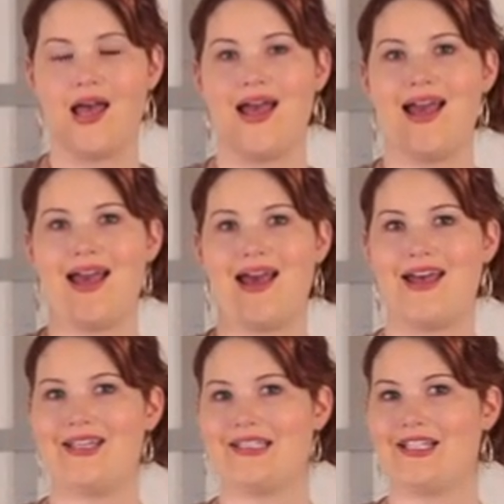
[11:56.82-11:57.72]

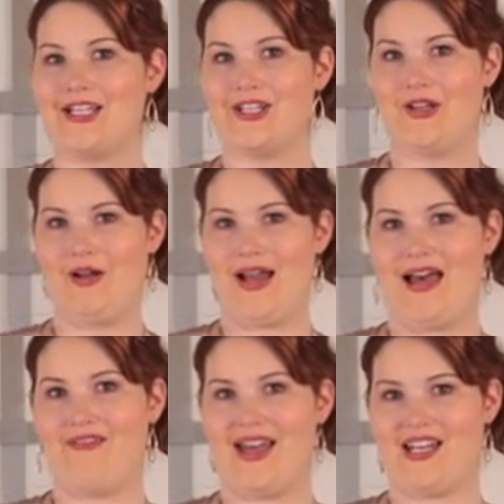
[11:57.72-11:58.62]
And you don't
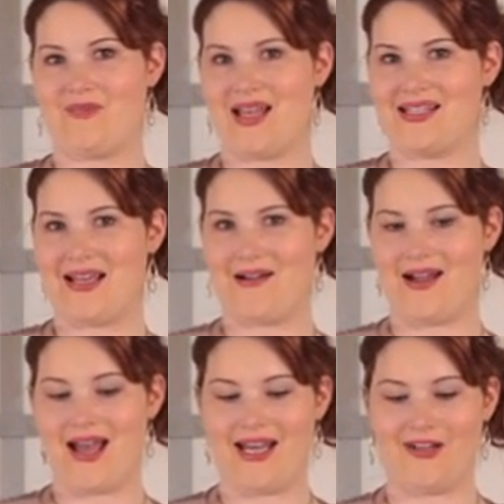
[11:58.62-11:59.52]
have any
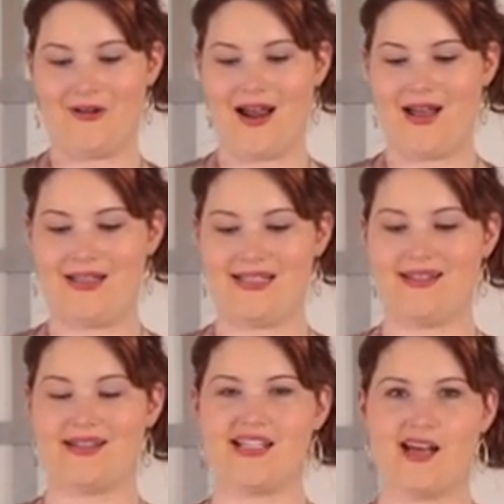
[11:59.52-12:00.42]
mascara anywhere
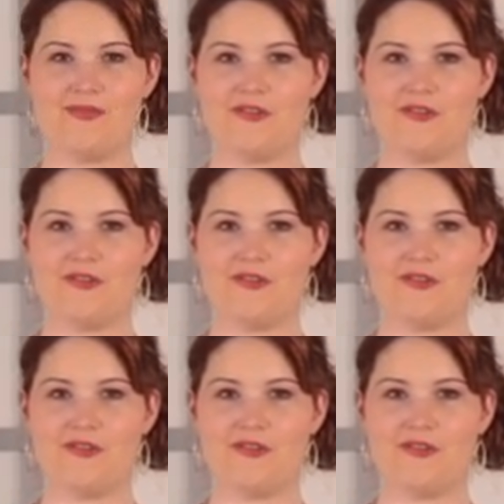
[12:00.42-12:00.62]
else except